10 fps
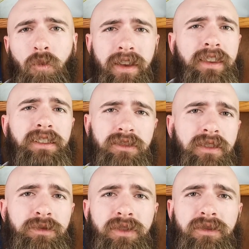what that
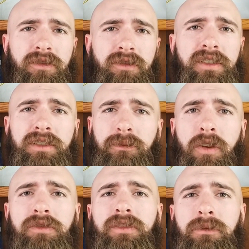scripture is
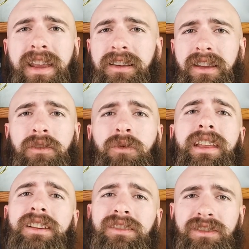supposed to mean in
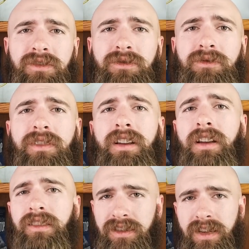relation to
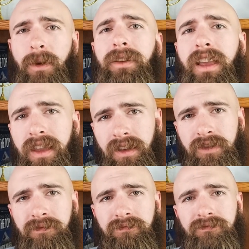the topic at hand.
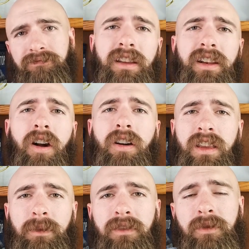An
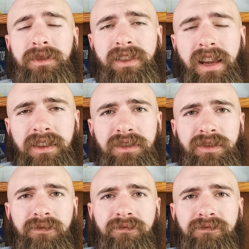argument from
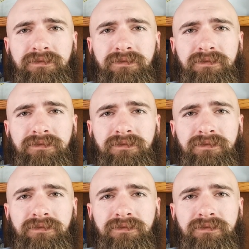silence.